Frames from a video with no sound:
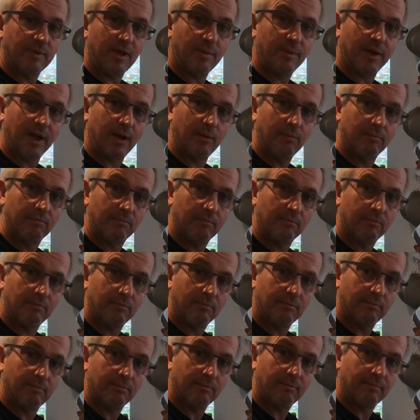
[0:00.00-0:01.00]
There we go.
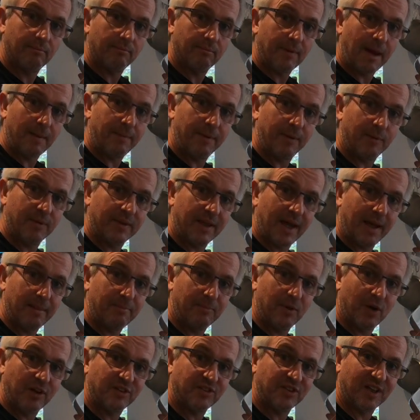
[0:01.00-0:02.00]
Happy with
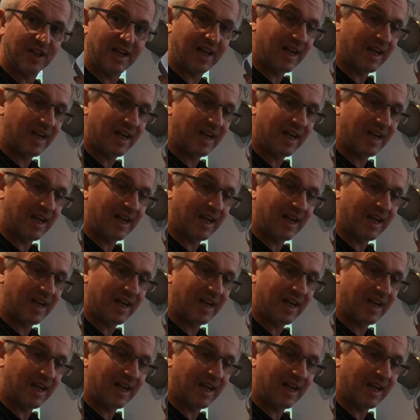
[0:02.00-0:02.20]
that, nice and